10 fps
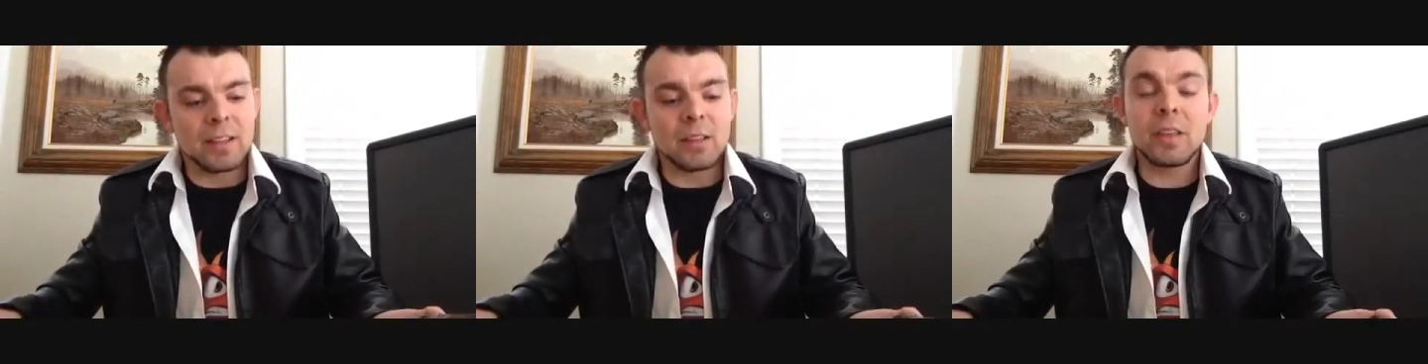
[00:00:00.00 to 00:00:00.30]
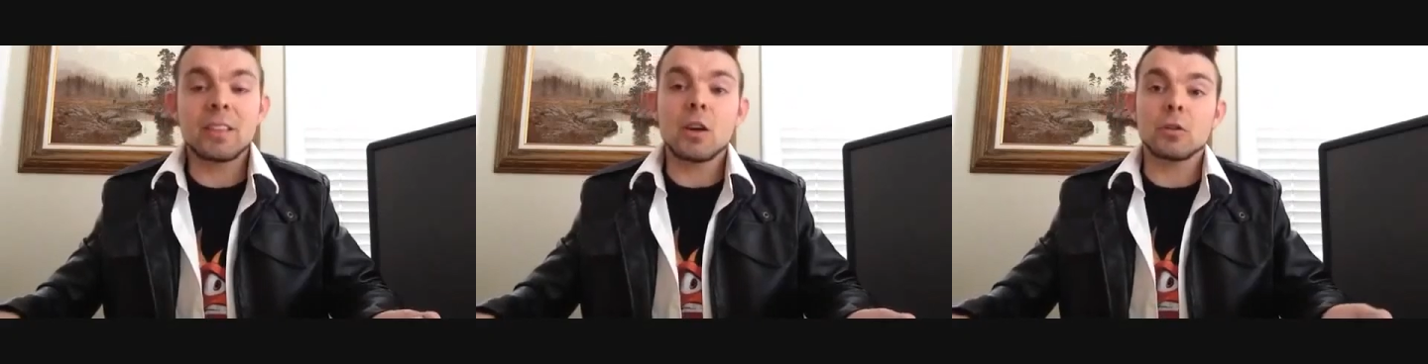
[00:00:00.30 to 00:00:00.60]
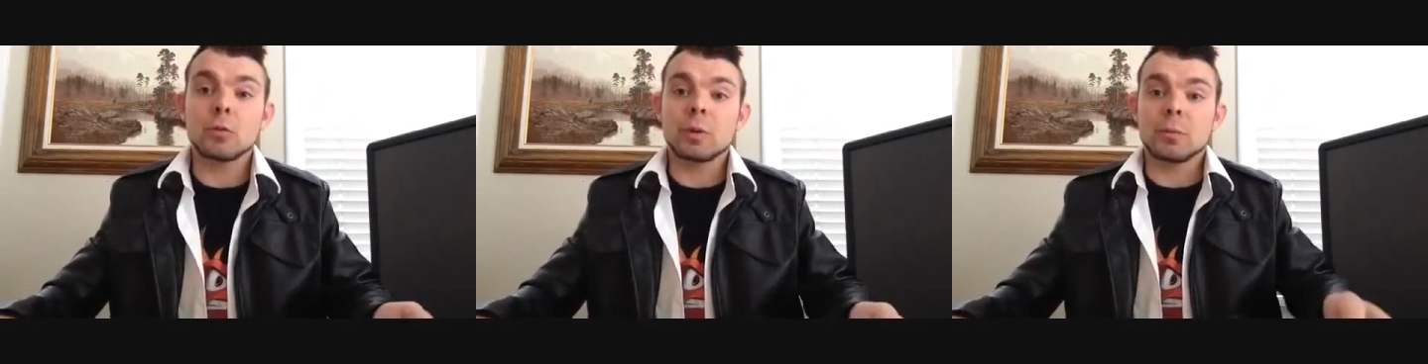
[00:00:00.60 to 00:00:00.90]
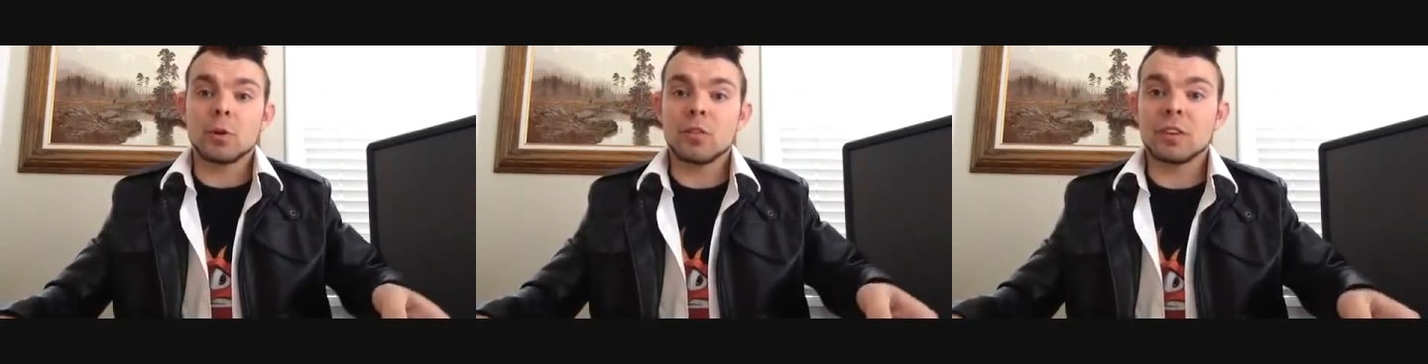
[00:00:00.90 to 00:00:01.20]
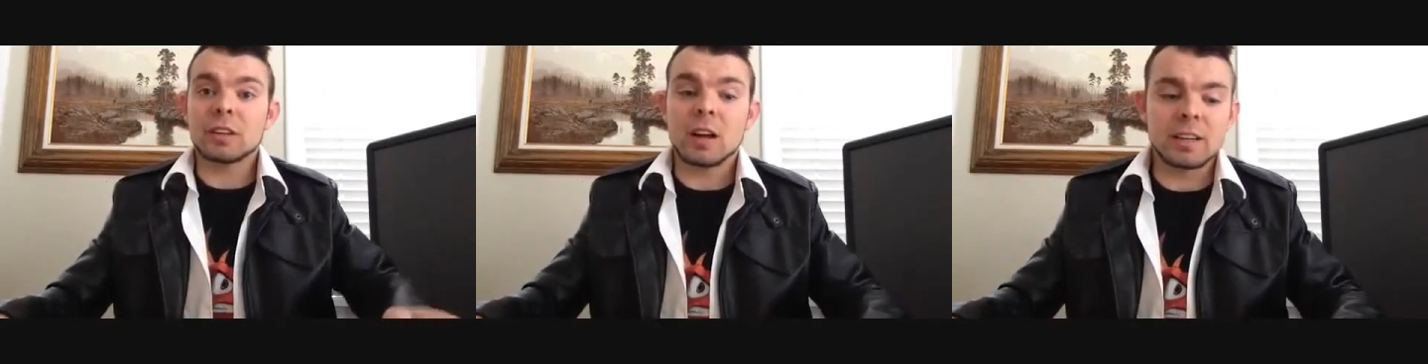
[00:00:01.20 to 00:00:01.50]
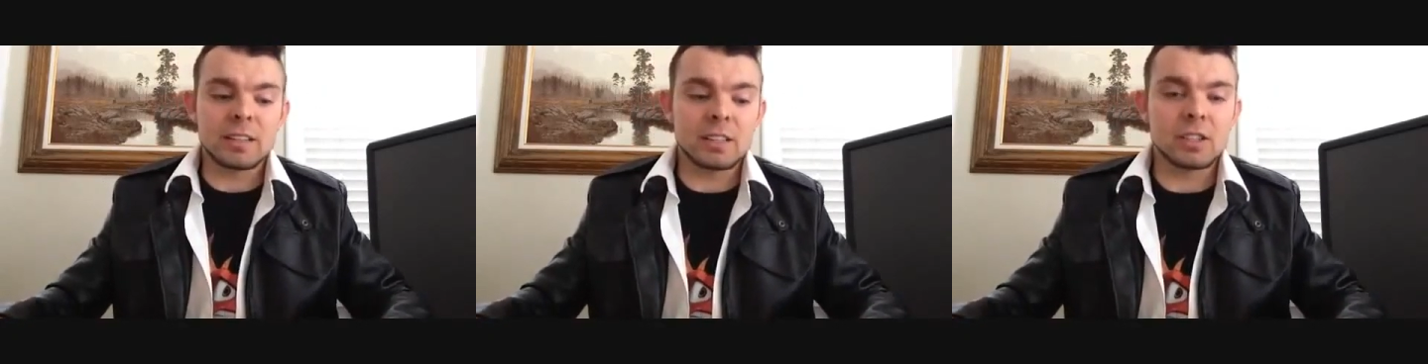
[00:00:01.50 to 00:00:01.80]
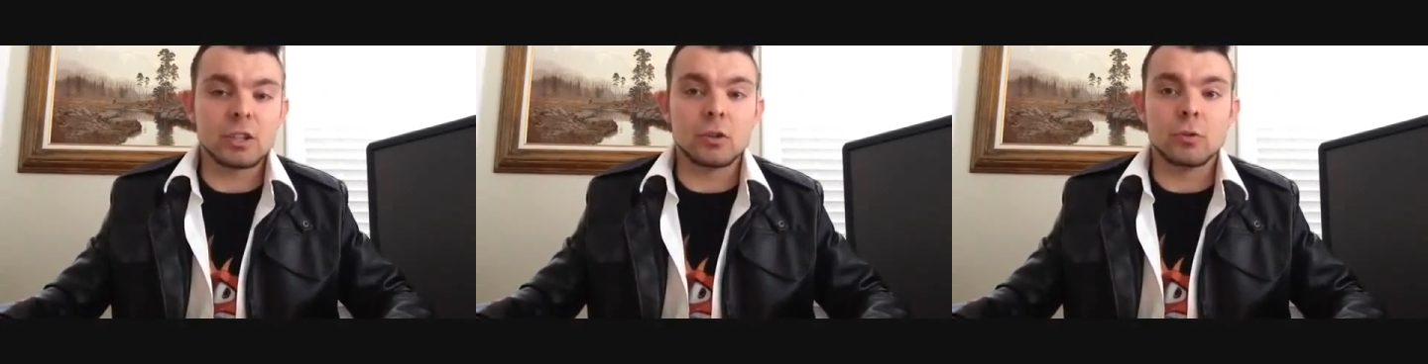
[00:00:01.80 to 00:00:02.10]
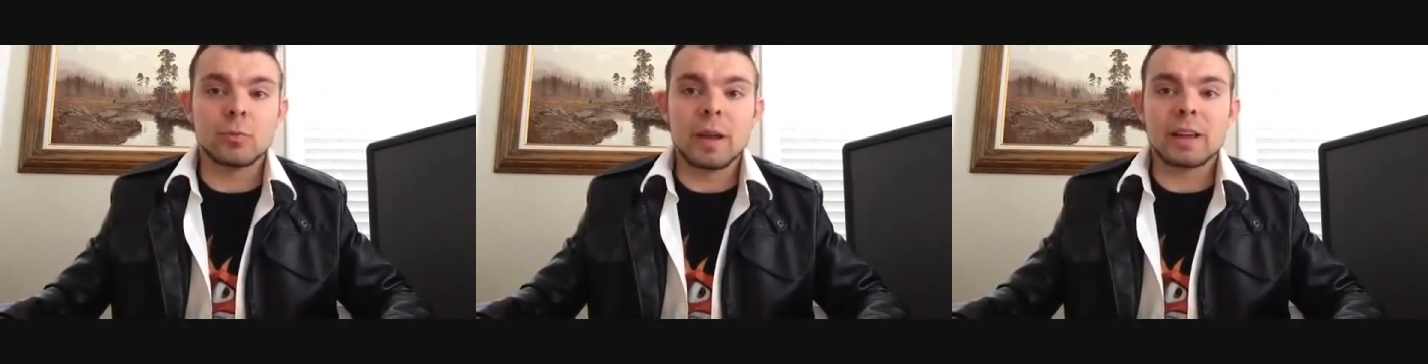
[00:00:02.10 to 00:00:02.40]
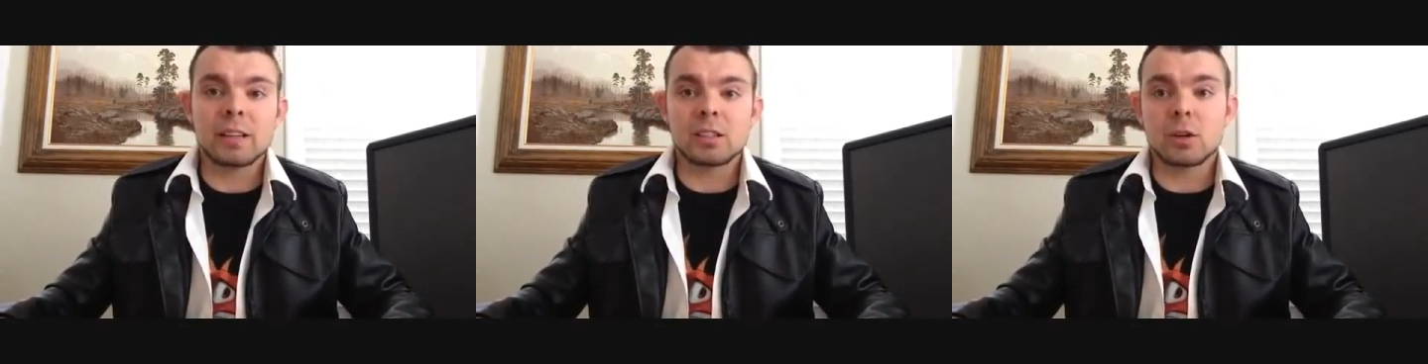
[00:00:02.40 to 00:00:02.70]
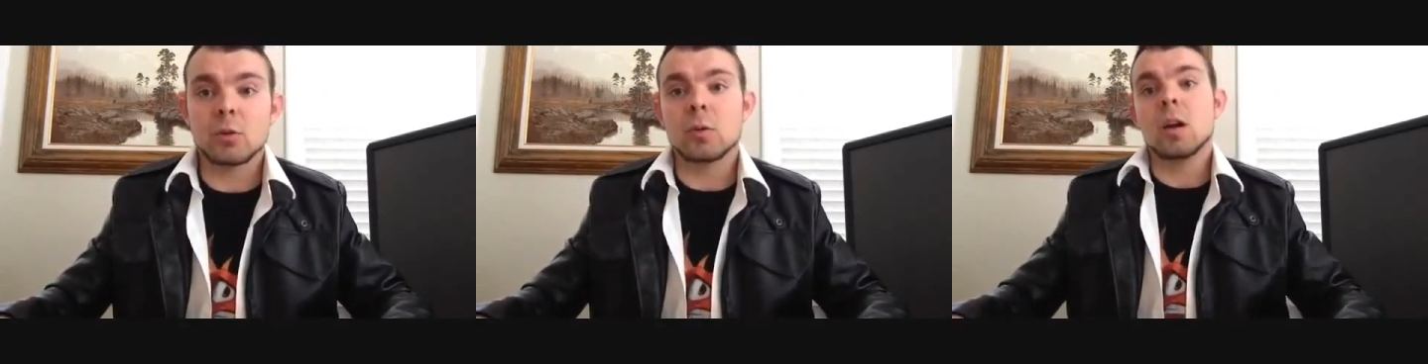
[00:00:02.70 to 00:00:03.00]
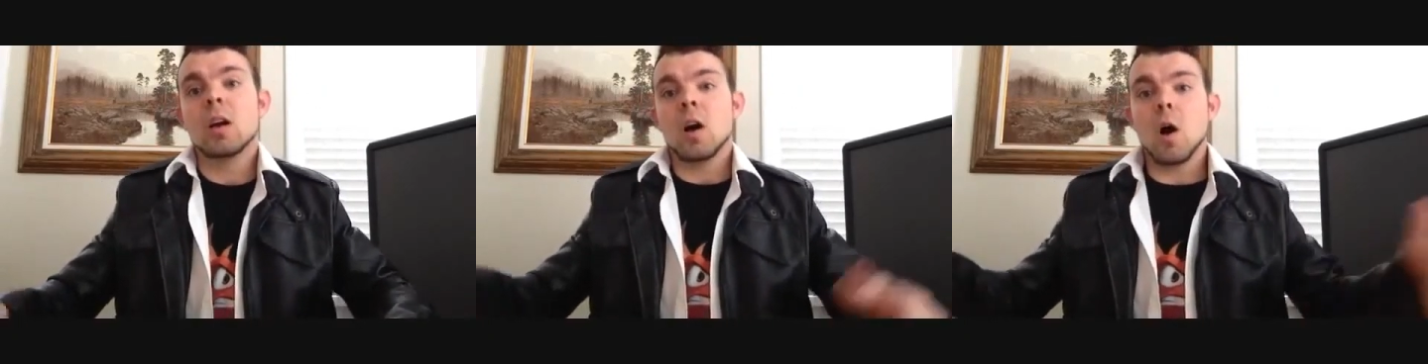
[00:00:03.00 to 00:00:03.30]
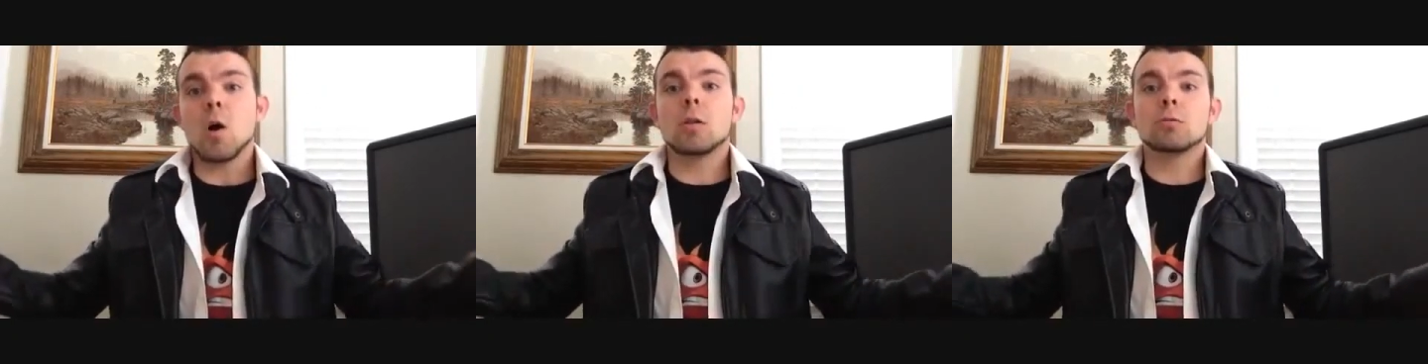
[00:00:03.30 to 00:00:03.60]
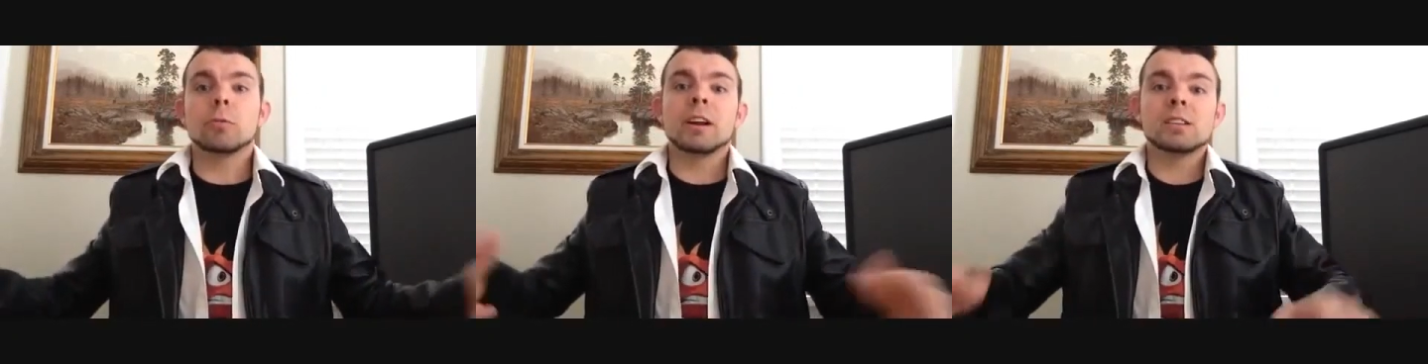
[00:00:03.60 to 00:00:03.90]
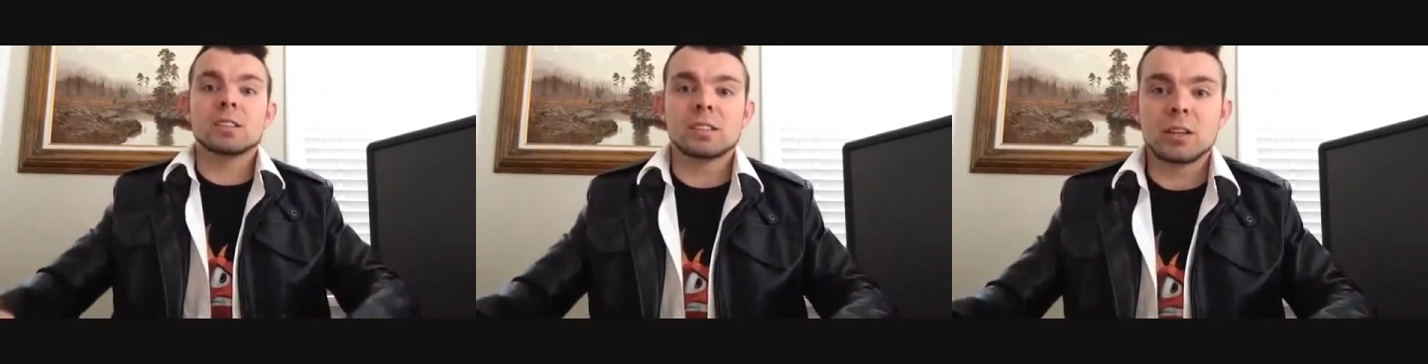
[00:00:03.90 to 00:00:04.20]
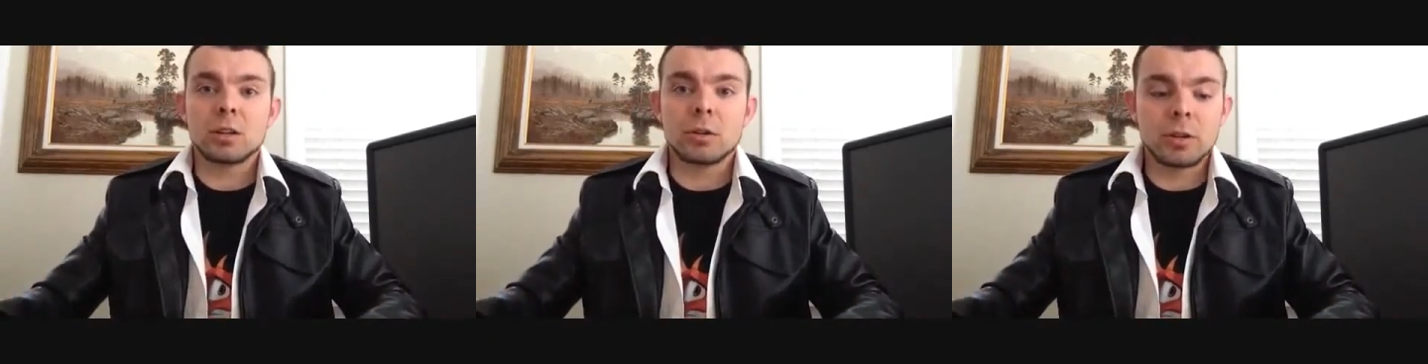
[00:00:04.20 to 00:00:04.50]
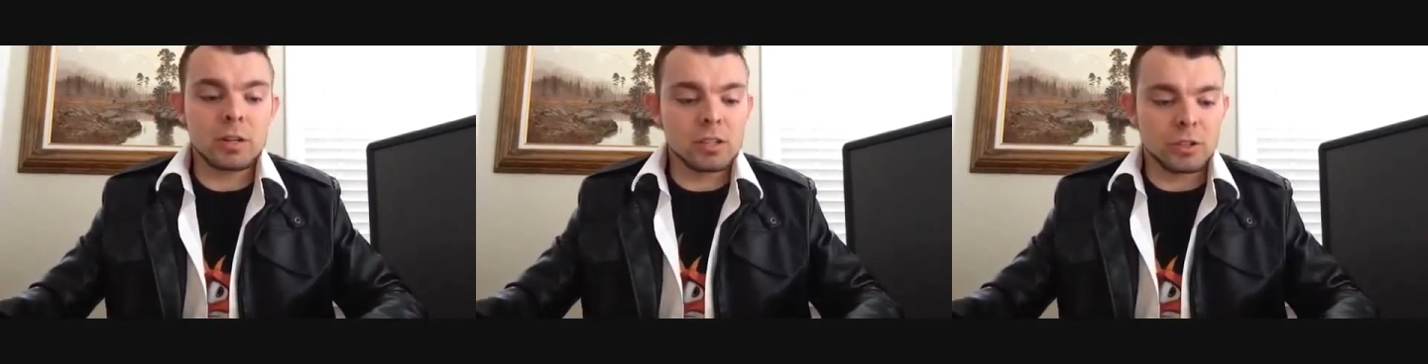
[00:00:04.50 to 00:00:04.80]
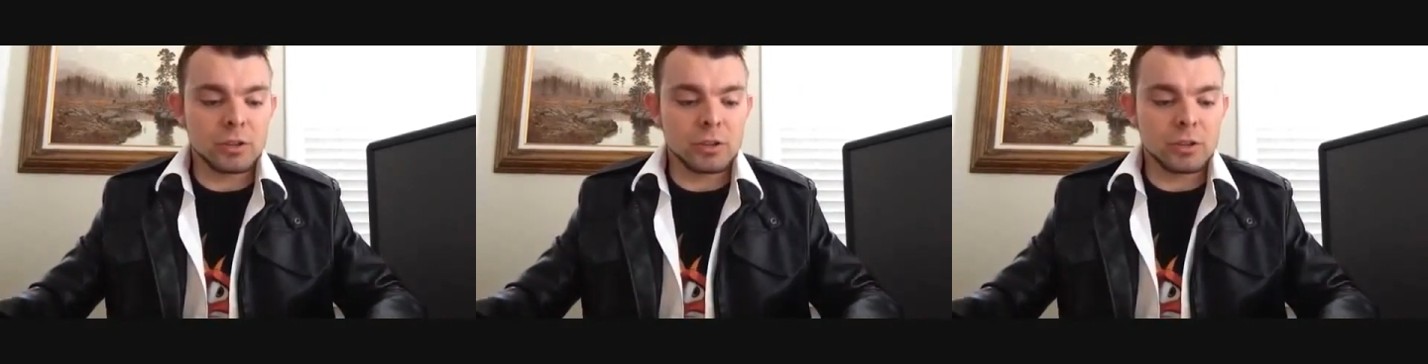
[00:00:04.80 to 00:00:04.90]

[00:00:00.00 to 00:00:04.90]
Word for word: and then they thought it would be a perfect idea to make it so all races included.